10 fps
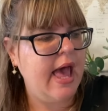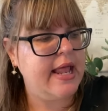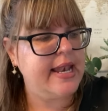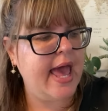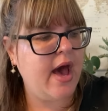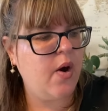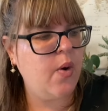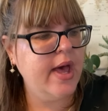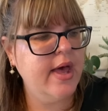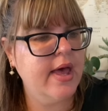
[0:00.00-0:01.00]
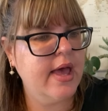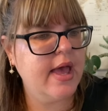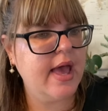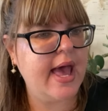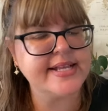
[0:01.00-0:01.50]
Now,
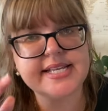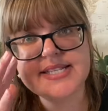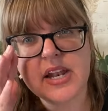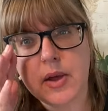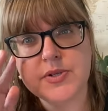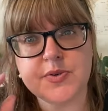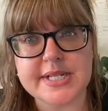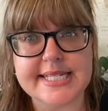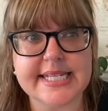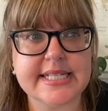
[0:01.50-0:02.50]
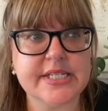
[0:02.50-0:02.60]
as I said, I was really sick this